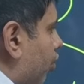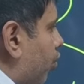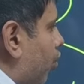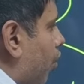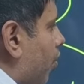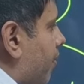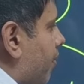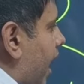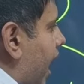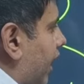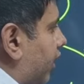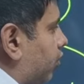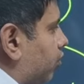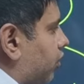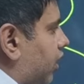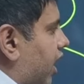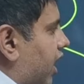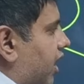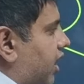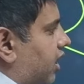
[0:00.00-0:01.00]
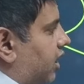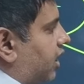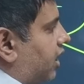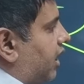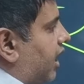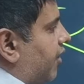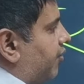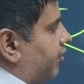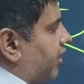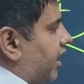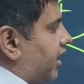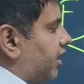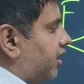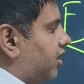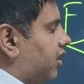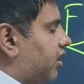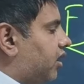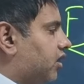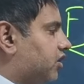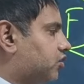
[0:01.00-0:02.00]
go back to
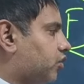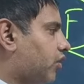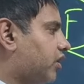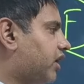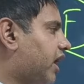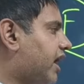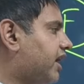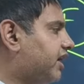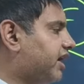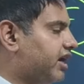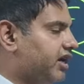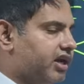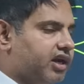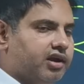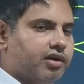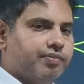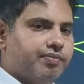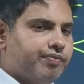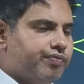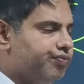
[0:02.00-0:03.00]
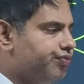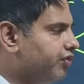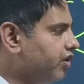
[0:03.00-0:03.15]
the right atrium,